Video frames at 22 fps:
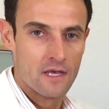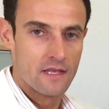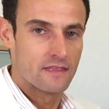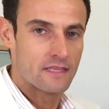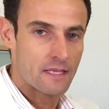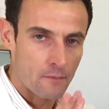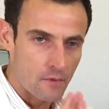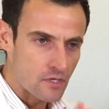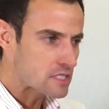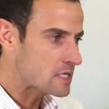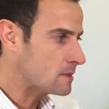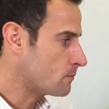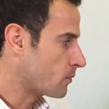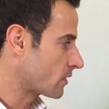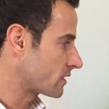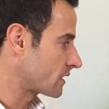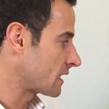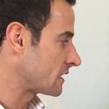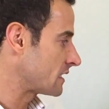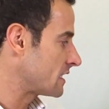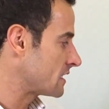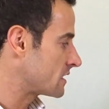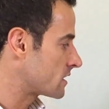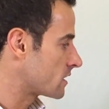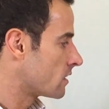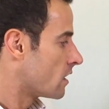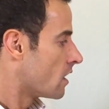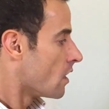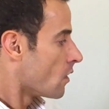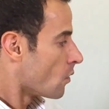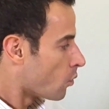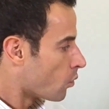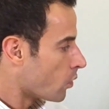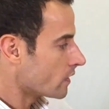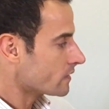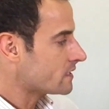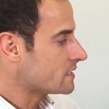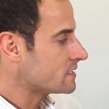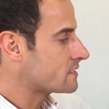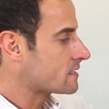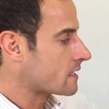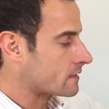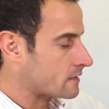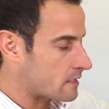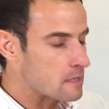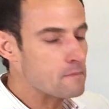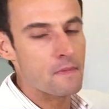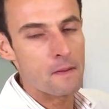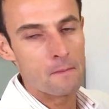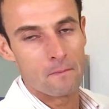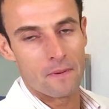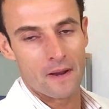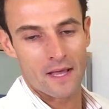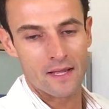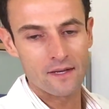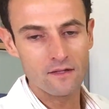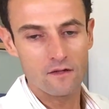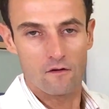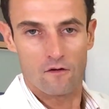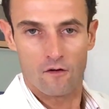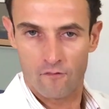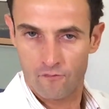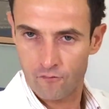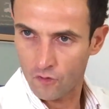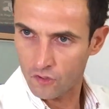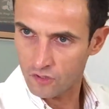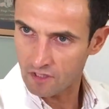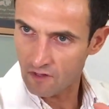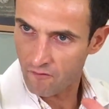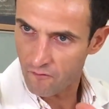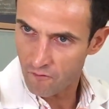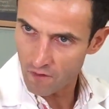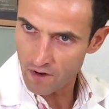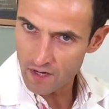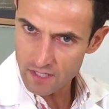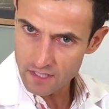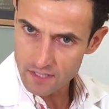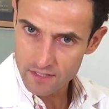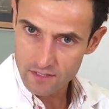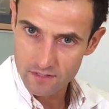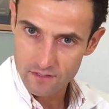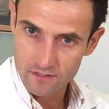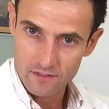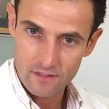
The most important is what is the treatment plan, of course the first,